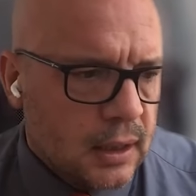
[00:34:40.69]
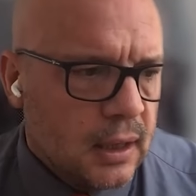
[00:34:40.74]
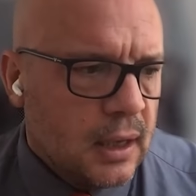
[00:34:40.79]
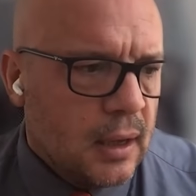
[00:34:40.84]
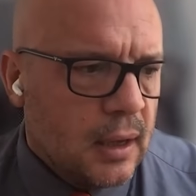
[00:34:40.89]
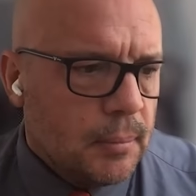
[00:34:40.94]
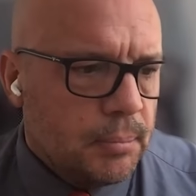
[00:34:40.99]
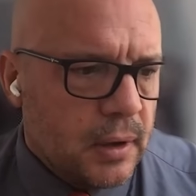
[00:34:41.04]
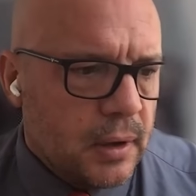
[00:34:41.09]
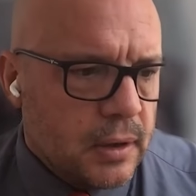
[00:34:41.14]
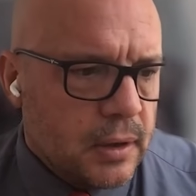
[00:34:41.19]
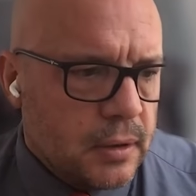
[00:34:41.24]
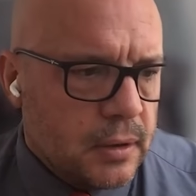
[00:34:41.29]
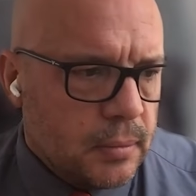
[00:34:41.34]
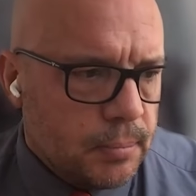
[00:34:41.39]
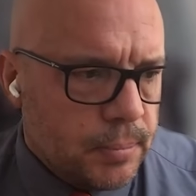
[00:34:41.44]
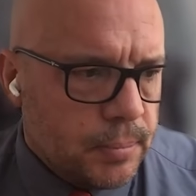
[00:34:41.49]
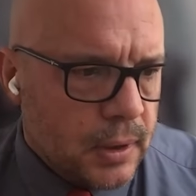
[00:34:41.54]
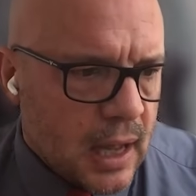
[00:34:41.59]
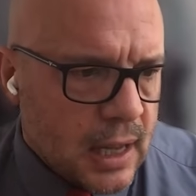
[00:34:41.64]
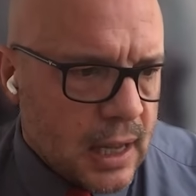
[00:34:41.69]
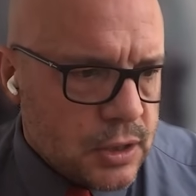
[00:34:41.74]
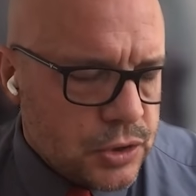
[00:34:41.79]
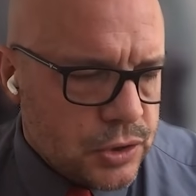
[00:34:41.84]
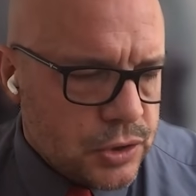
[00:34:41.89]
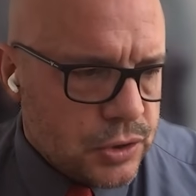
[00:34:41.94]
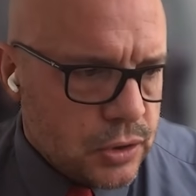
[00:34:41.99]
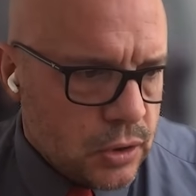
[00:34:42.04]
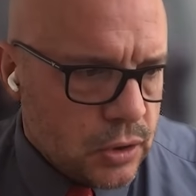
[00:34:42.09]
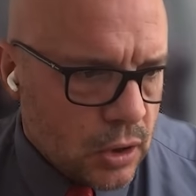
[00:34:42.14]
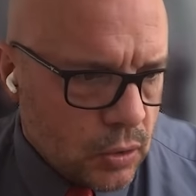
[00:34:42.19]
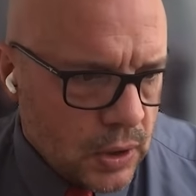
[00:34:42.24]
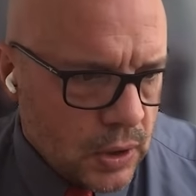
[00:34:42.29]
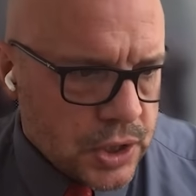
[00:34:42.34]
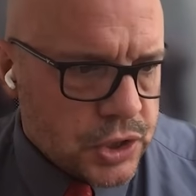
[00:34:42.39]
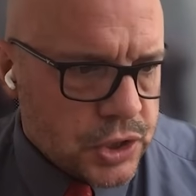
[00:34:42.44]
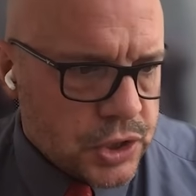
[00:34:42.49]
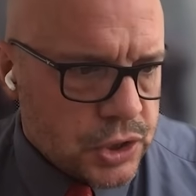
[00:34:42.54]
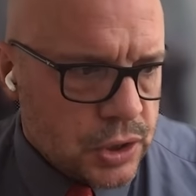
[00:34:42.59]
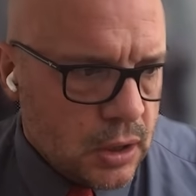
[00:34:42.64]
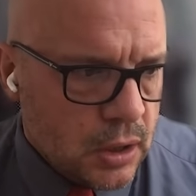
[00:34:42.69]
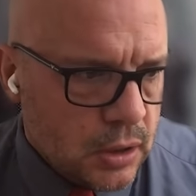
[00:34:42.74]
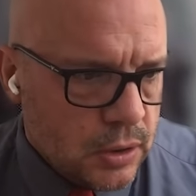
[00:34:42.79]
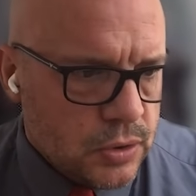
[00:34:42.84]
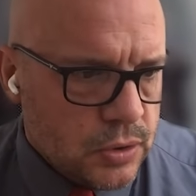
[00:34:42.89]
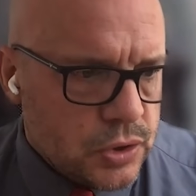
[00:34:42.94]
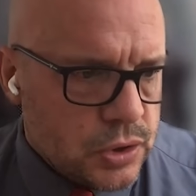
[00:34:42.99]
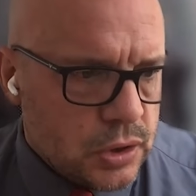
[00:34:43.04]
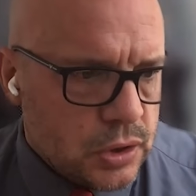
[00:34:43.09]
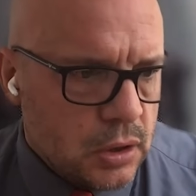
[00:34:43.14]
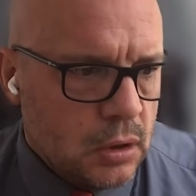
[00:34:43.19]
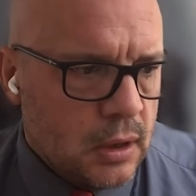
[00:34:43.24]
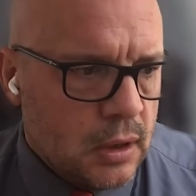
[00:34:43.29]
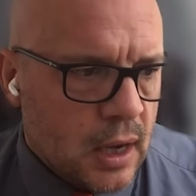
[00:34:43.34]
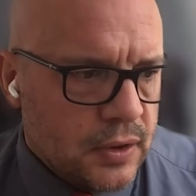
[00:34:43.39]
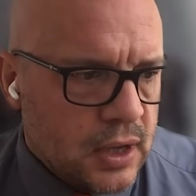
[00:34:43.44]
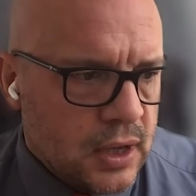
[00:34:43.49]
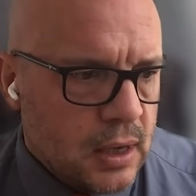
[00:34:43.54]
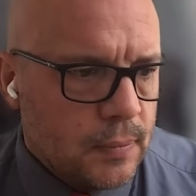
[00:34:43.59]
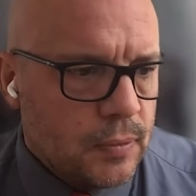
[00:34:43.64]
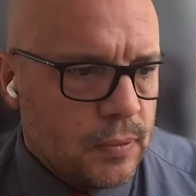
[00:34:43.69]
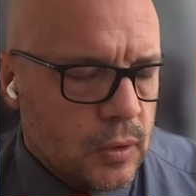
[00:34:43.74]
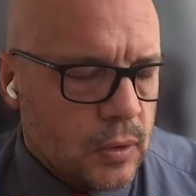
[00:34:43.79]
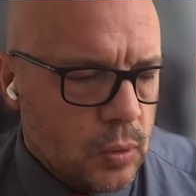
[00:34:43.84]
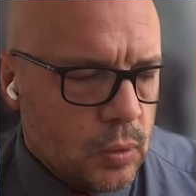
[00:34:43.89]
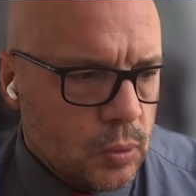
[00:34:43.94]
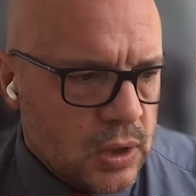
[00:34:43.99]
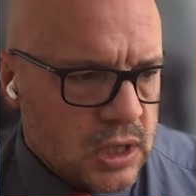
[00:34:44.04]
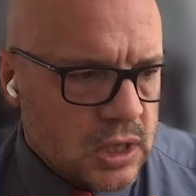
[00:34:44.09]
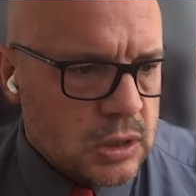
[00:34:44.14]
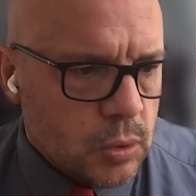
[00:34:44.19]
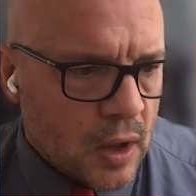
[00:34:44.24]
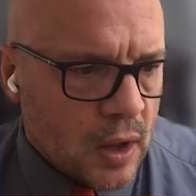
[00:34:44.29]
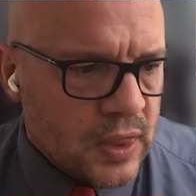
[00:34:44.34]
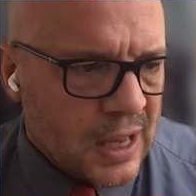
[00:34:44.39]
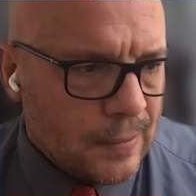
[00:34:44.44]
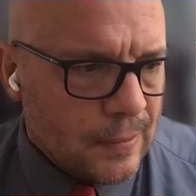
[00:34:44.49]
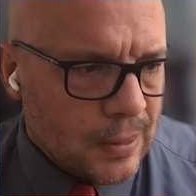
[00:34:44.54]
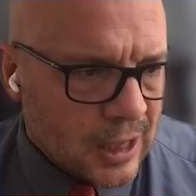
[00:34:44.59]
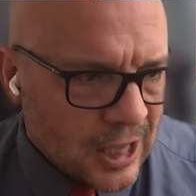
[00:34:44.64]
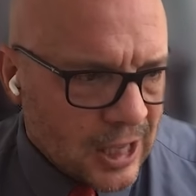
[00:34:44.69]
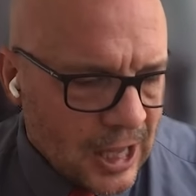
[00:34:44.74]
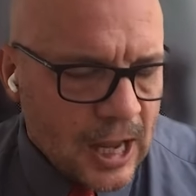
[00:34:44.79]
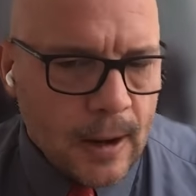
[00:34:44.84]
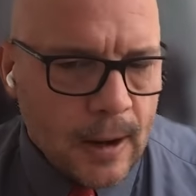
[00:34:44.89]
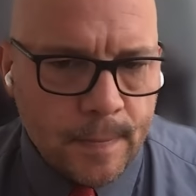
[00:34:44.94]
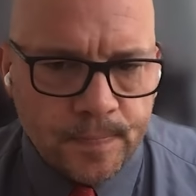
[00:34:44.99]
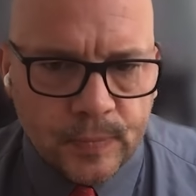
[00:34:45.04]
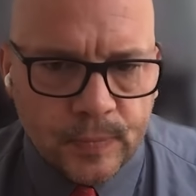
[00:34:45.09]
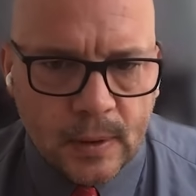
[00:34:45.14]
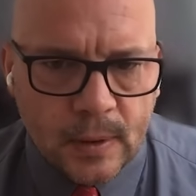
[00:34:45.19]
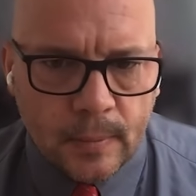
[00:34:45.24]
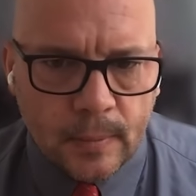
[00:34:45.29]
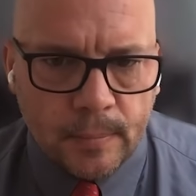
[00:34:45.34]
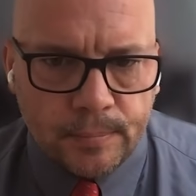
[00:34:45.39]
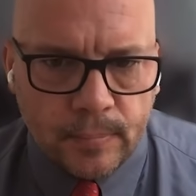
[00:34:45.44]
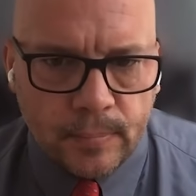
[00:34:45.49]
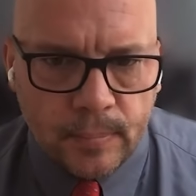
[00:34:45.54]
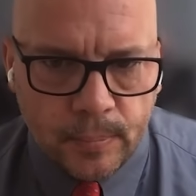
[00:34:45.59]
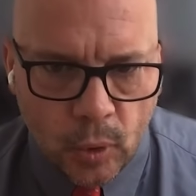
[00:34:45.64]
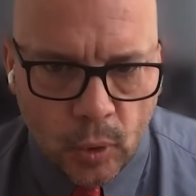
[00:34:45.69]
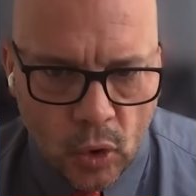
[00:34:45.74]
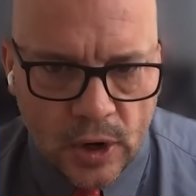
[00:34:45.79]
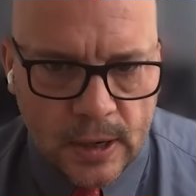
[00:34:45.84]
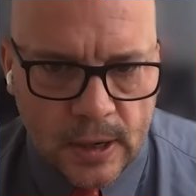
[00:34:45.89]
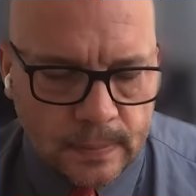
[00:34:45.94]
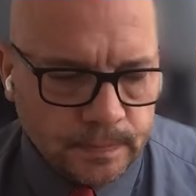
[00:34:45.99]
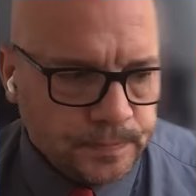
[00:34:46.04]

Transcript: But but as your question alludes to, and I think this is where I think the key point.